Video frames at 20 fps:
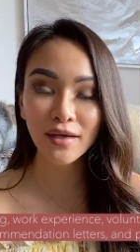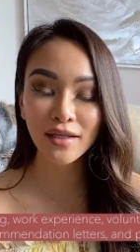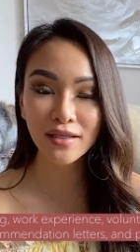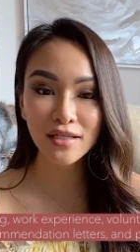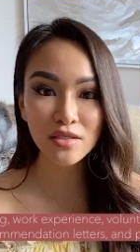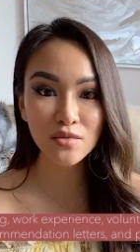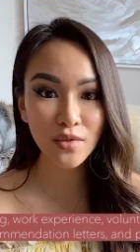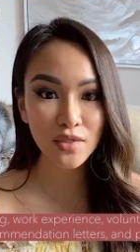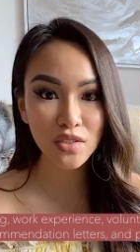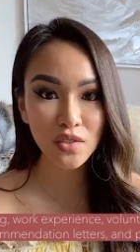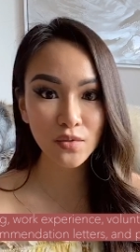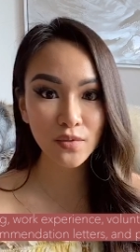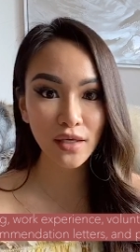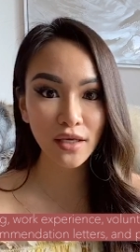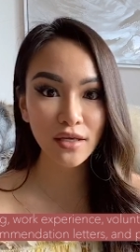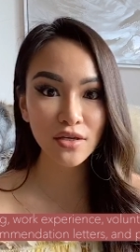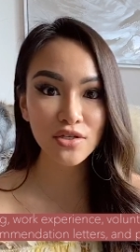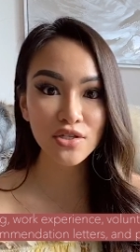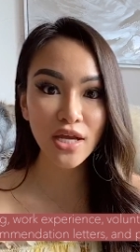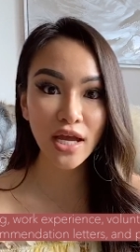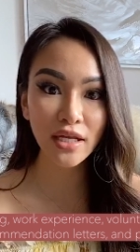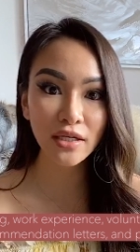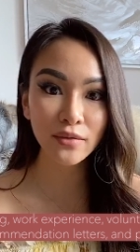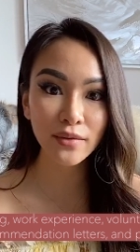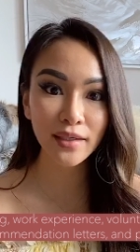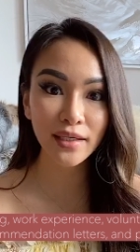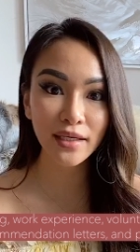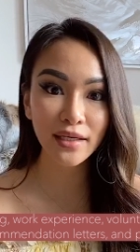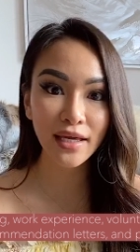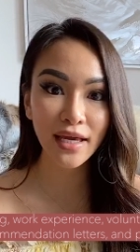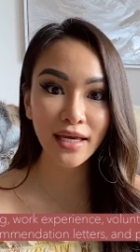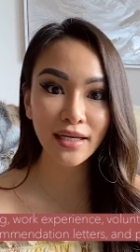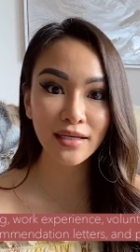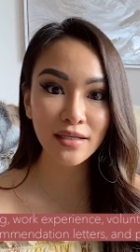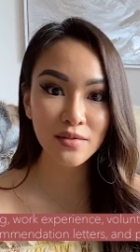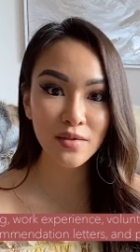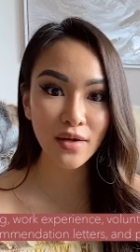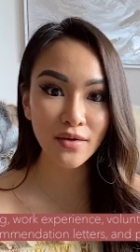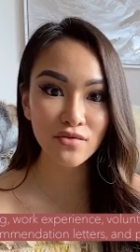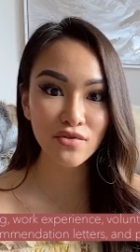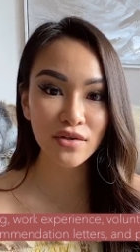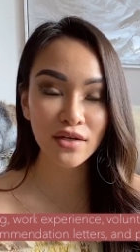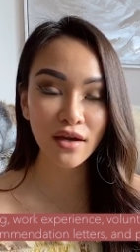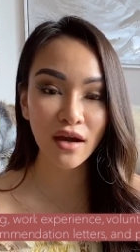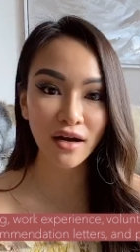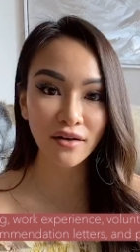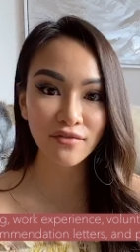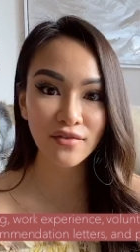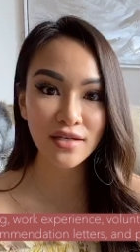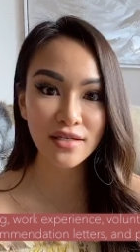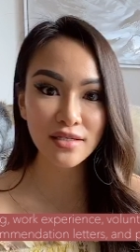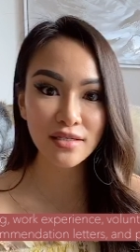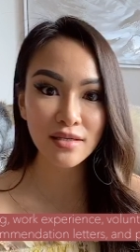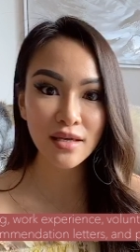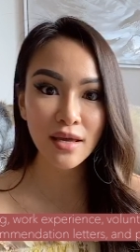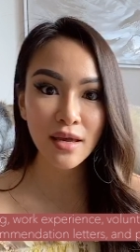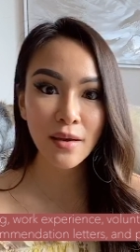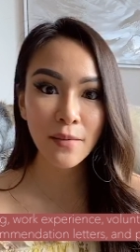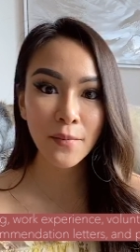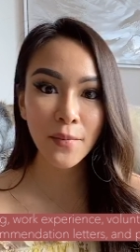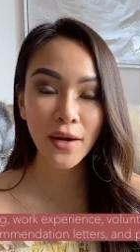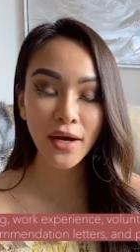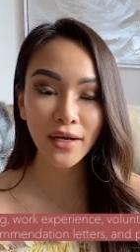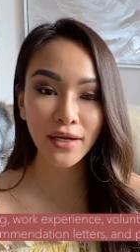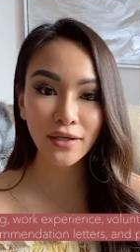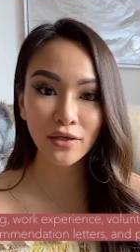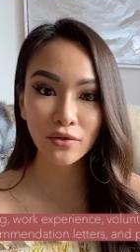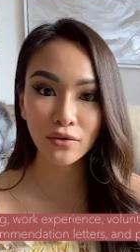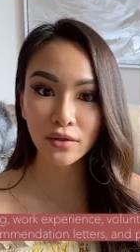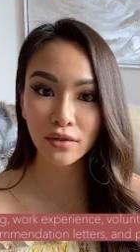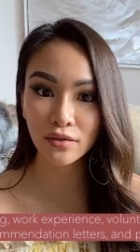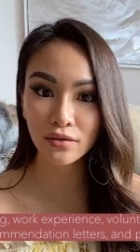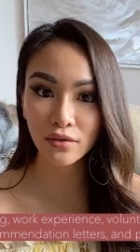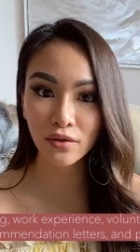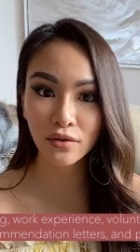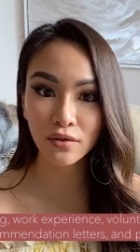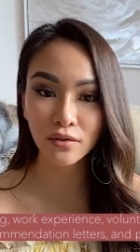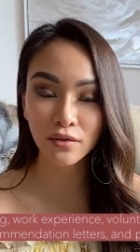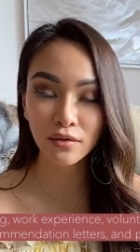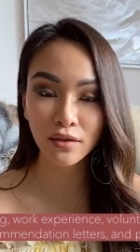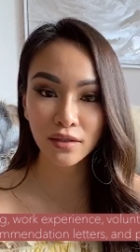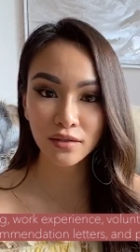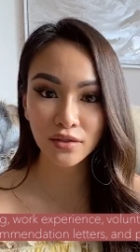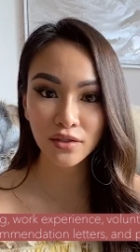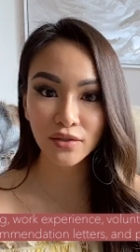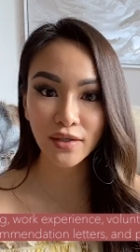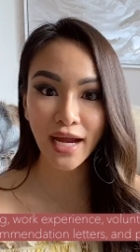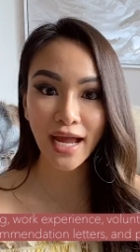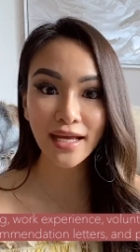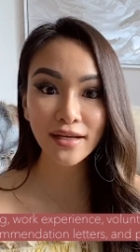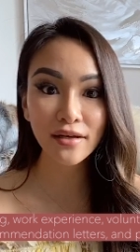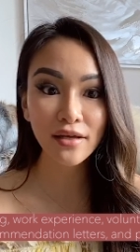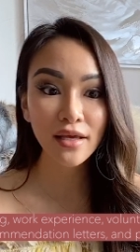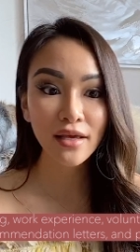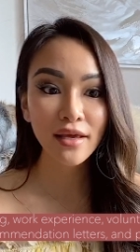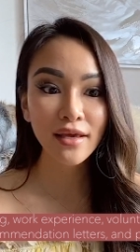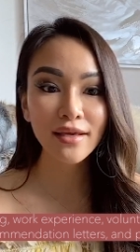at least once a week, shadowing at an optometry office by your local undergrad,